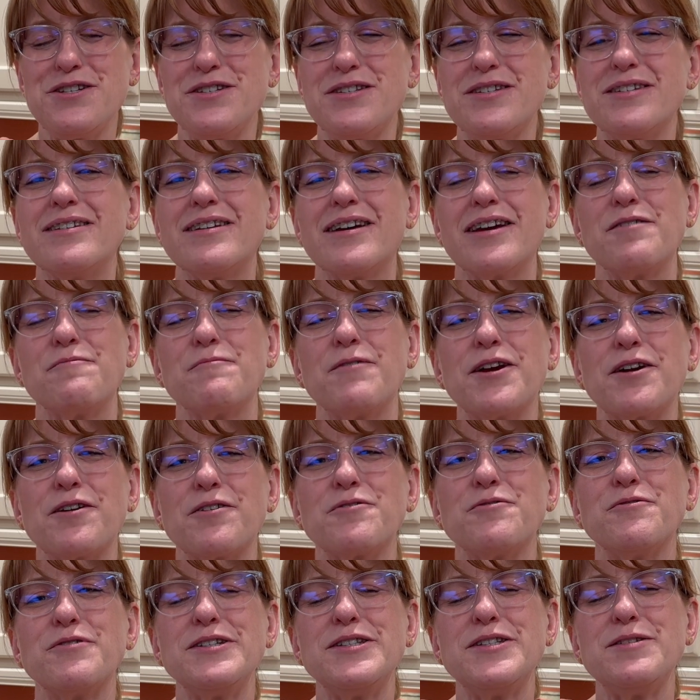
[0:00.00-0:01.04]
Tonight we are
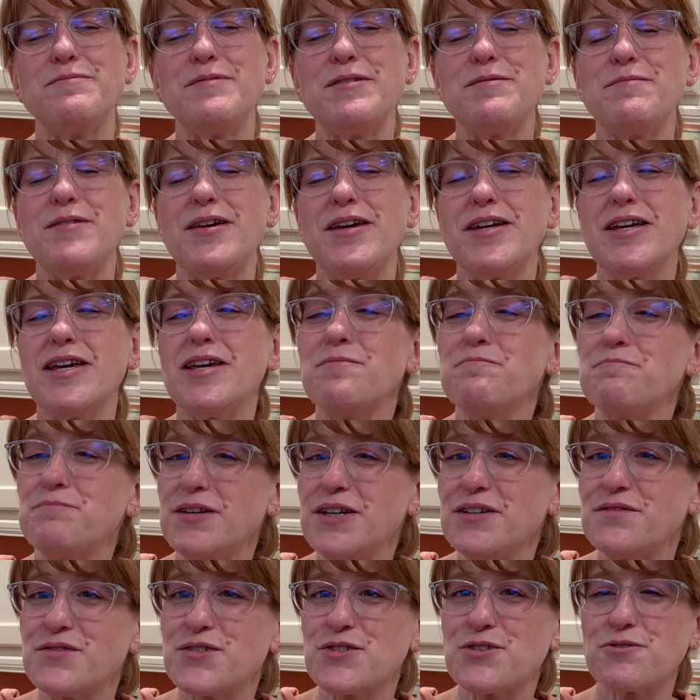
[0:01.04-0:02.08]
going to be making
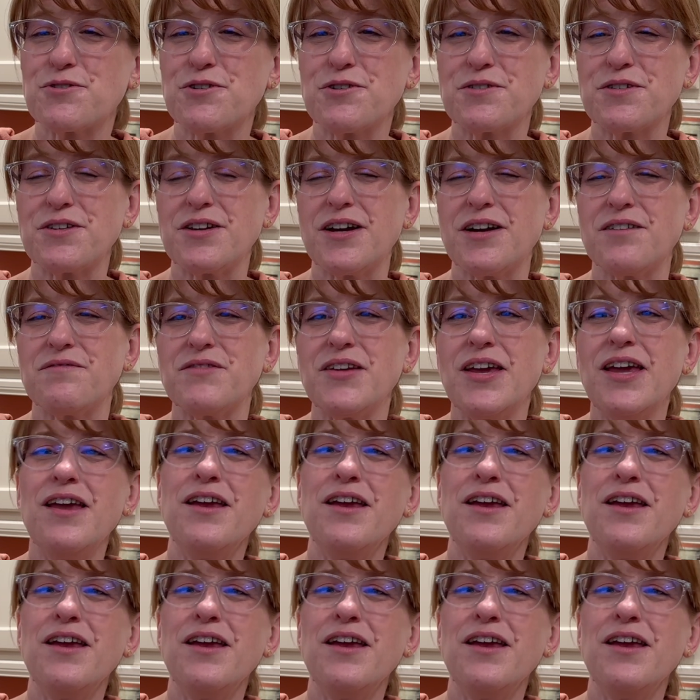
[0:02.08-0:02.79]
beef stroganoff